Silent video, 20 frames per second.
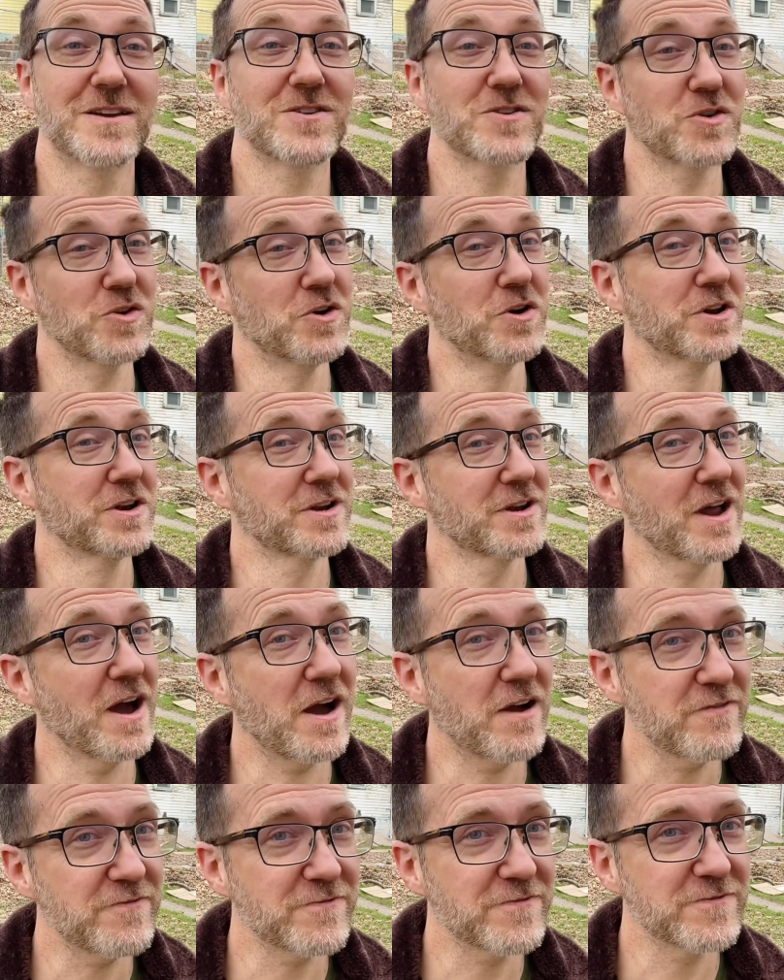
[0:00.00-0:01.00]
good
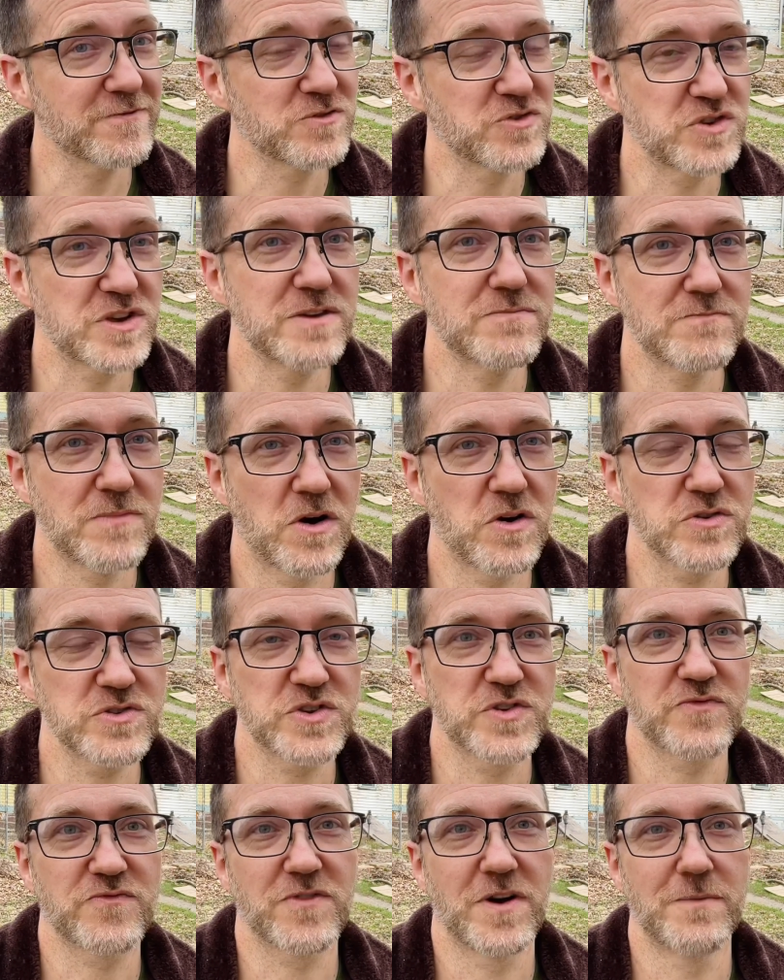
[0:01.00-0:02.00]
enough sheet
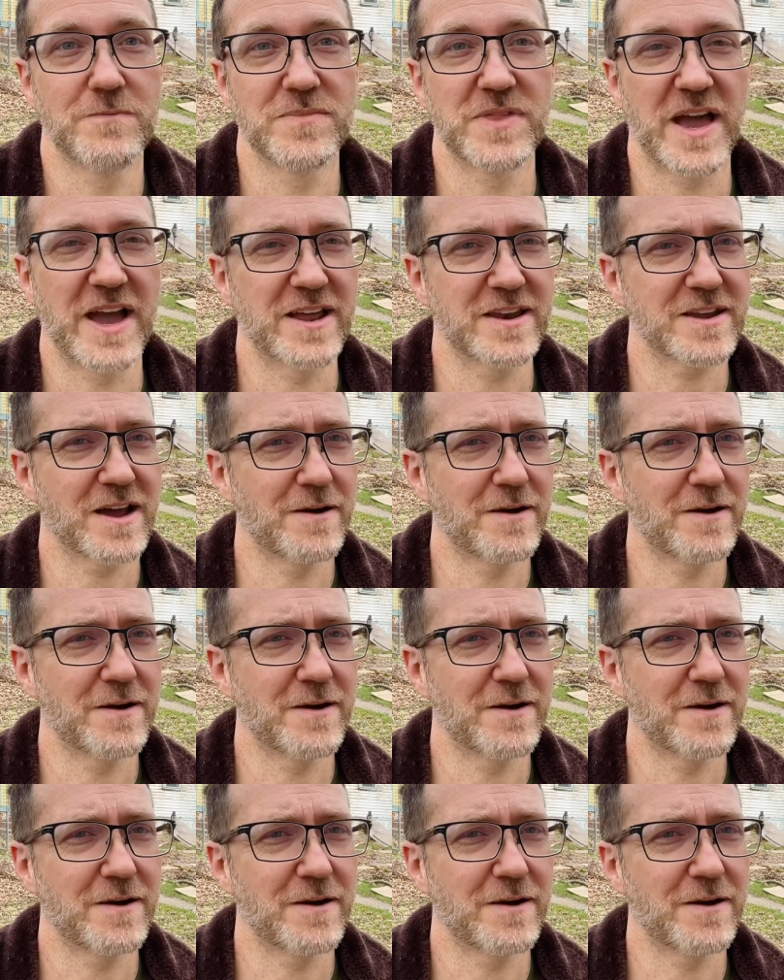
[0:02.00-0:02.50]
mulch from that